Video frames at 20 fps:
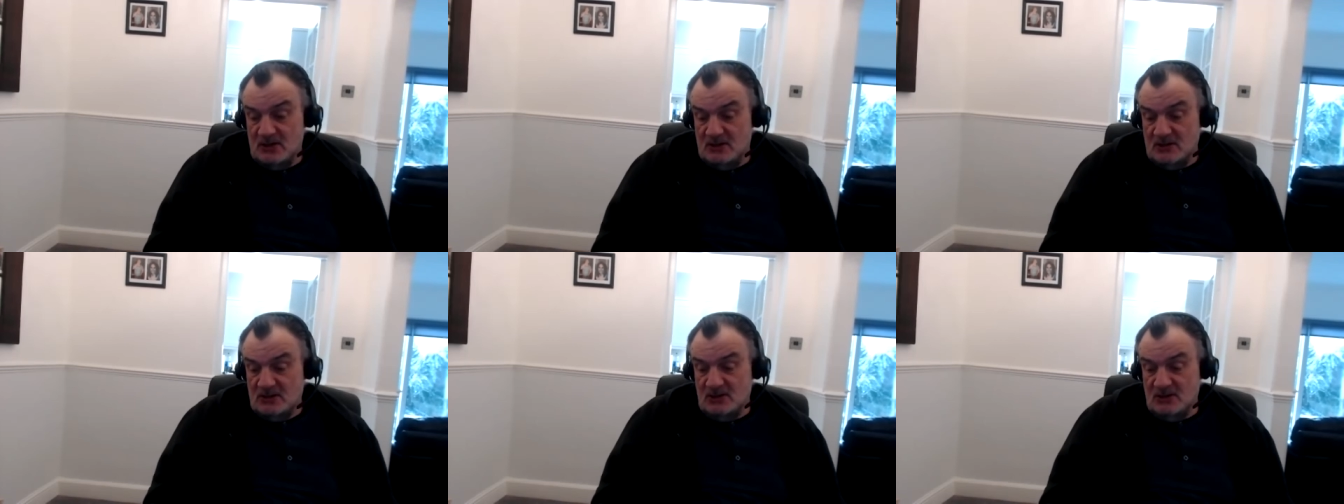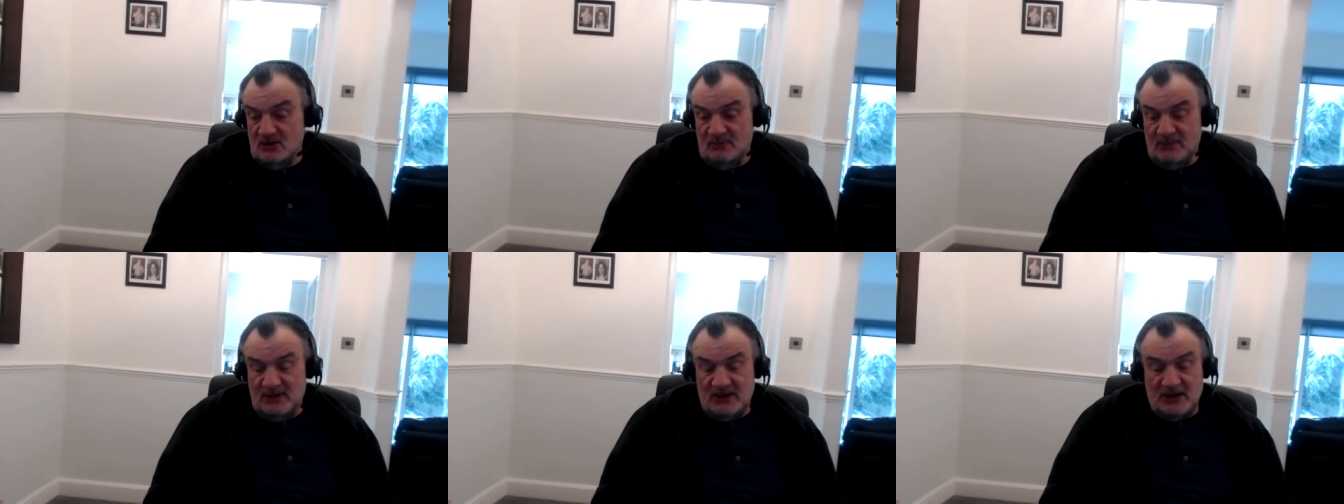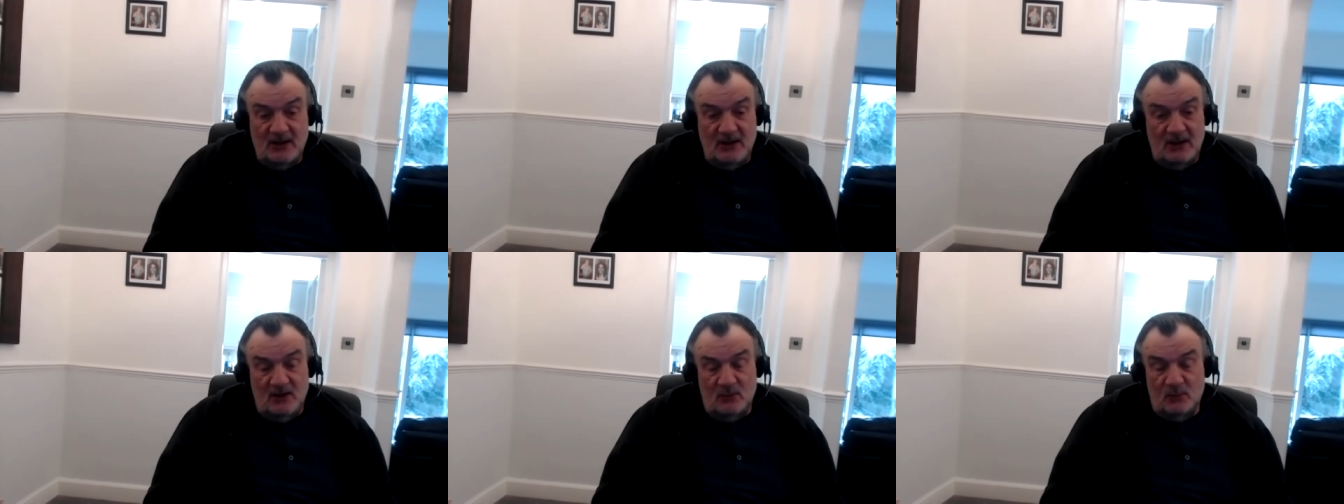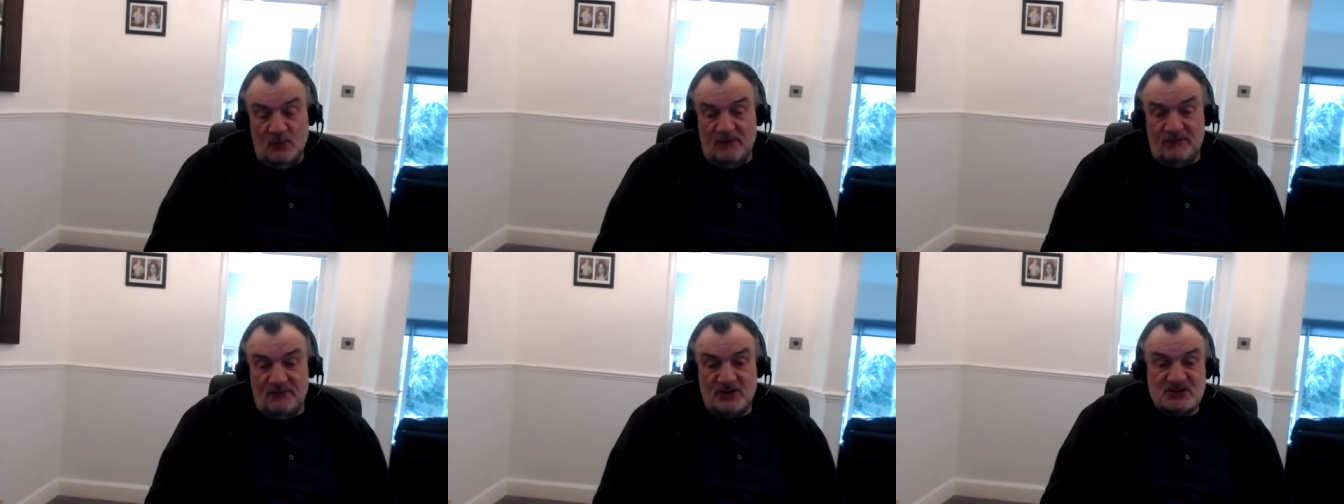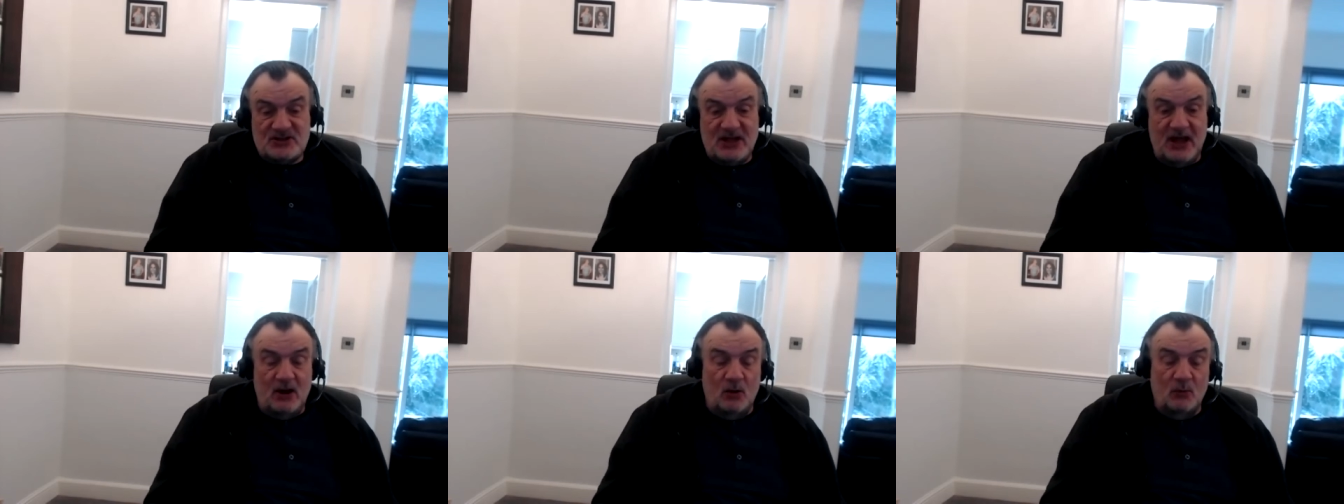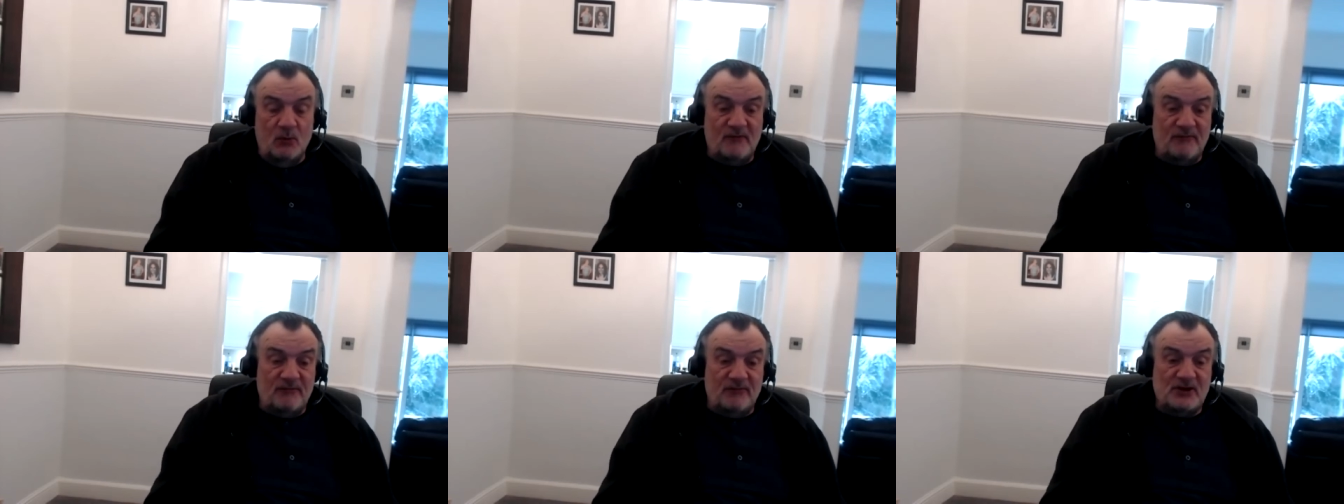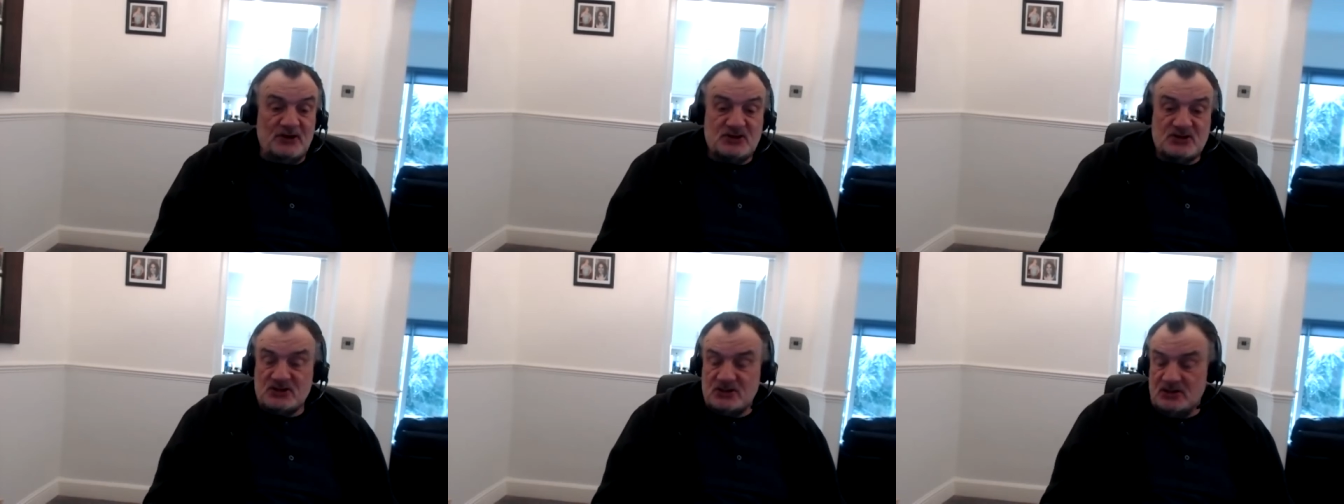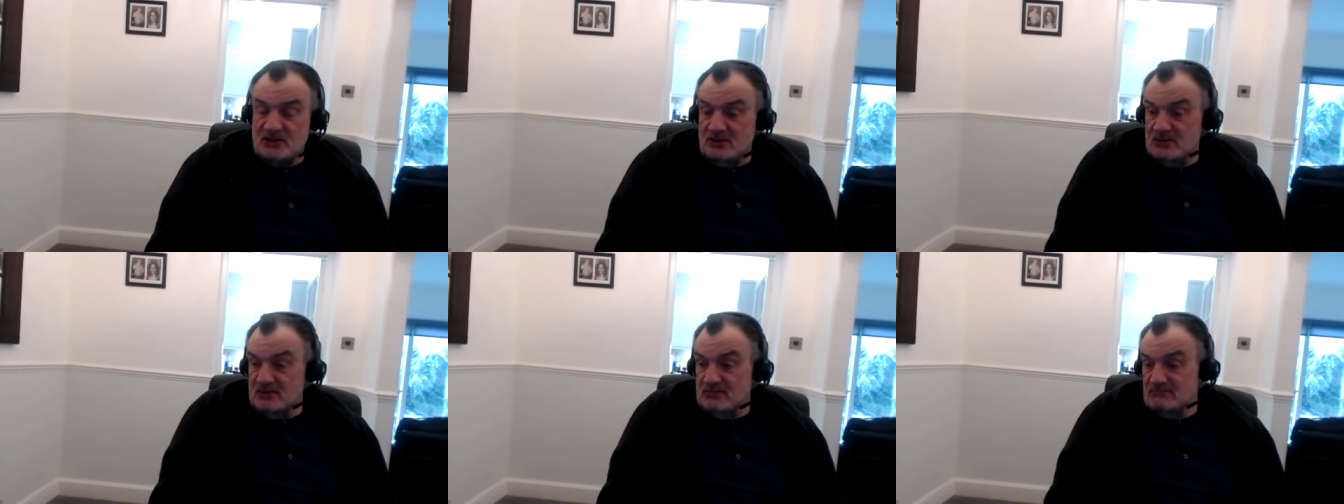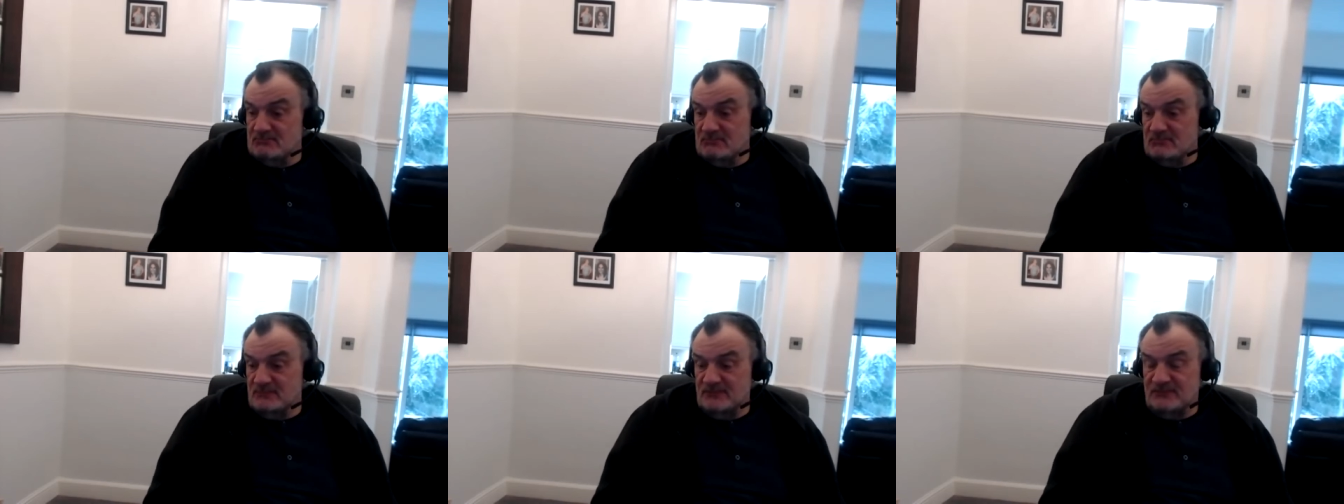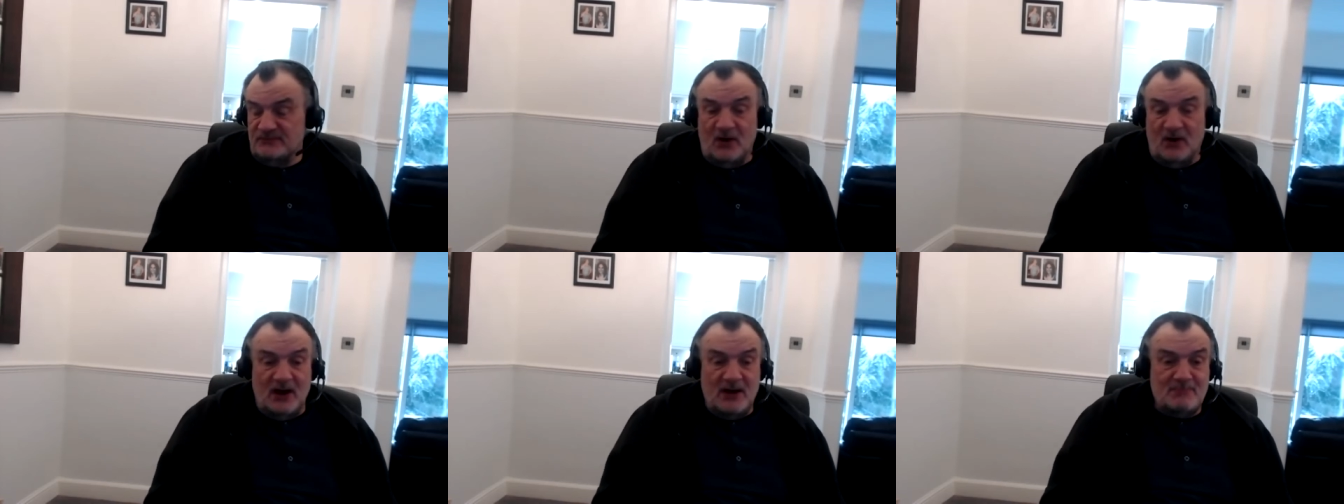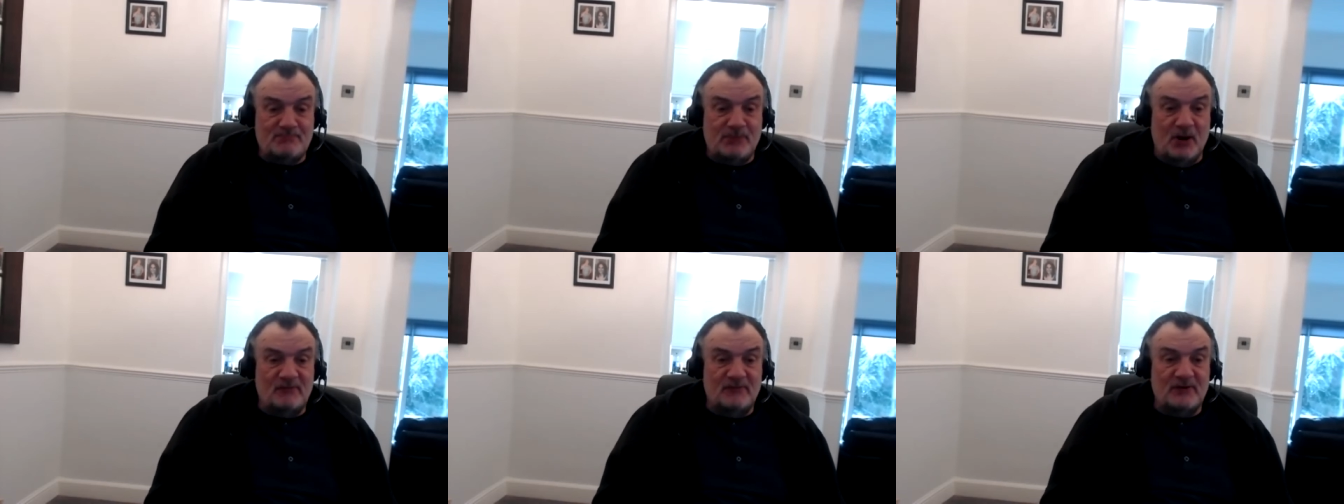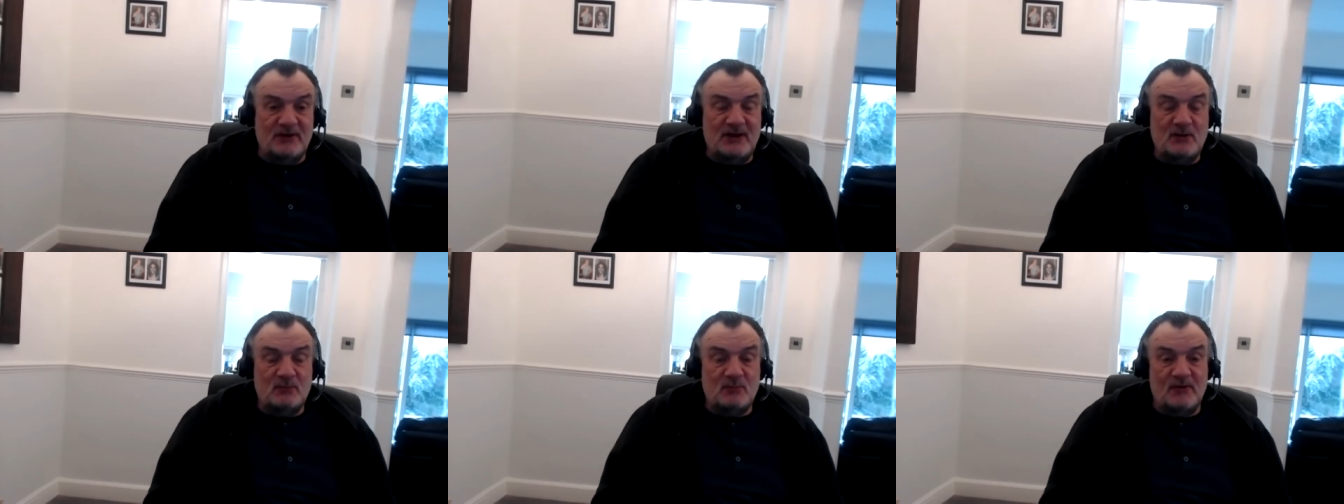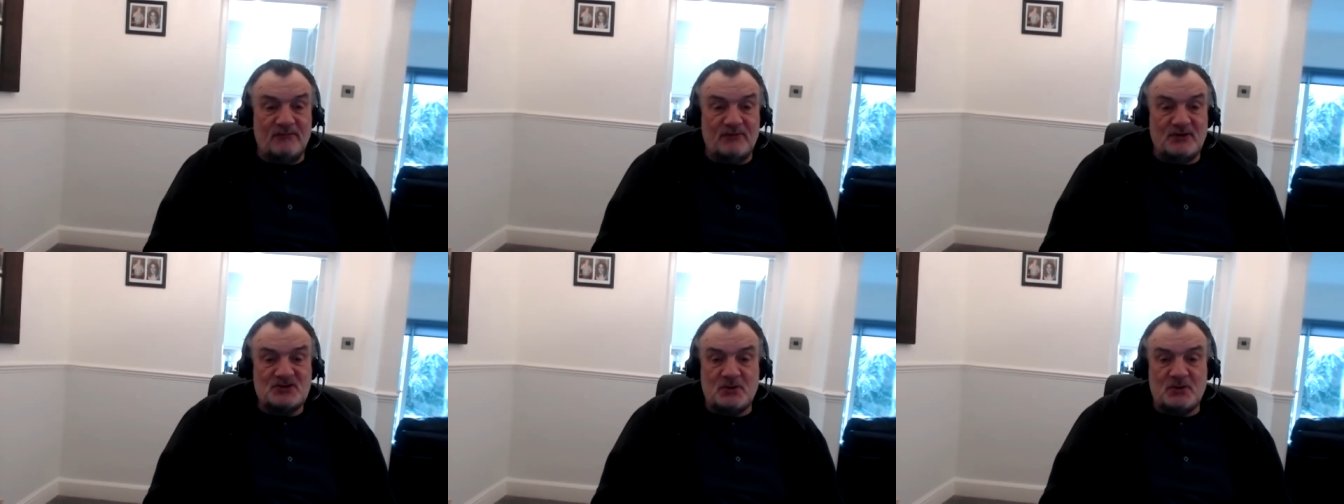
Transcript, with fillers: You know what I mean? Whether it's that or whether it's um, fighting poverty, whether it's